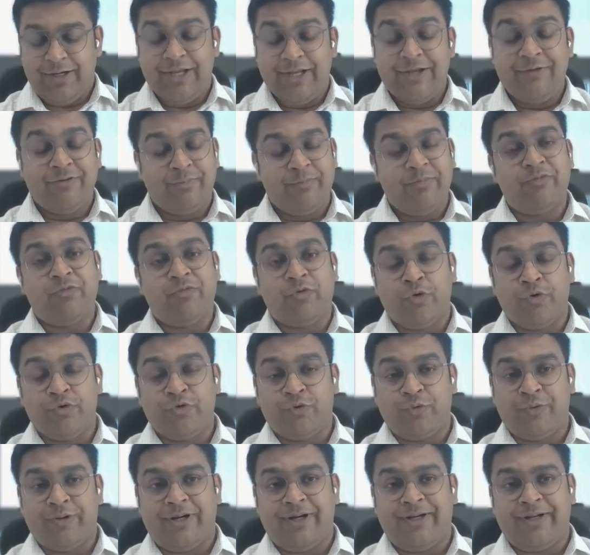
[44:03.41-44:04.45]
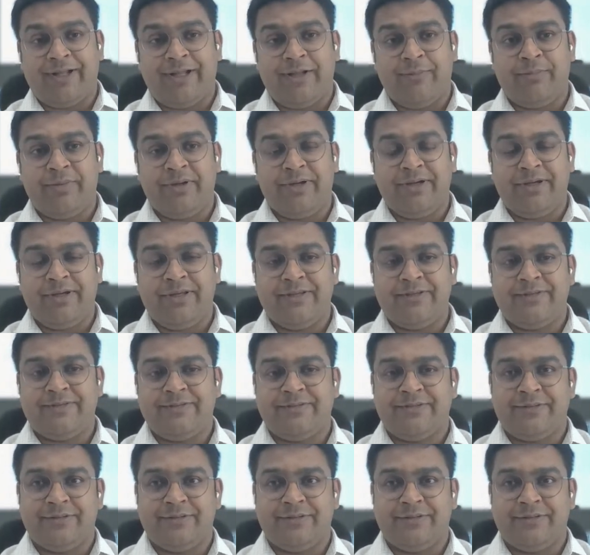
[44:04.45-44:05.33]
even before Sonatype, is